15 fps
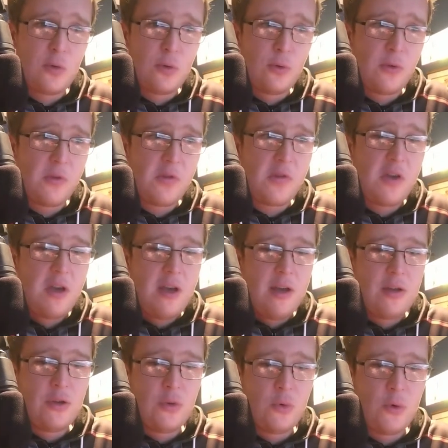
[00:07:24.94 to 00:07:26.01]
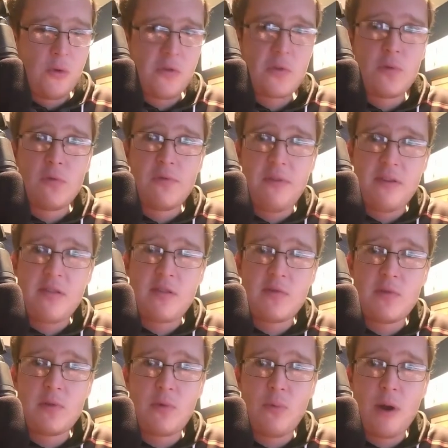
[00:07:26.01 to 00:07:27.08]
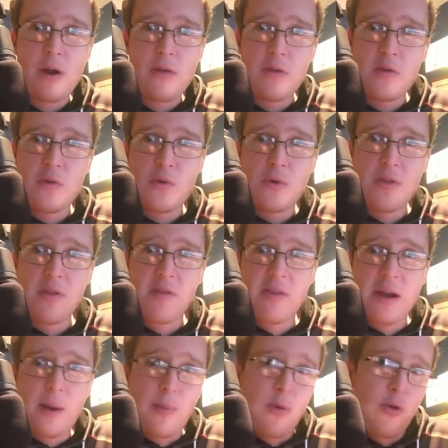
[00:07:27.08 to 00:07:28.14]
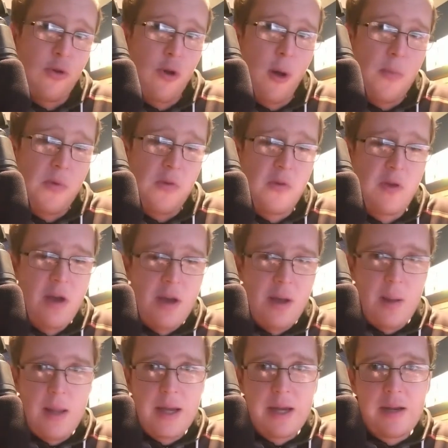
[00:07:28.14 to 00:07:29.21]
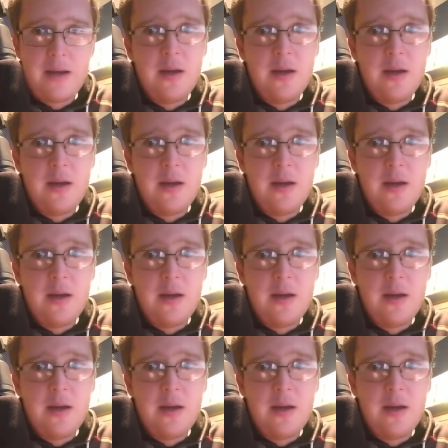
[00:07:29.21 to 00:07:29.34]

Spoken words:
High schools do a school festival where the students set up shops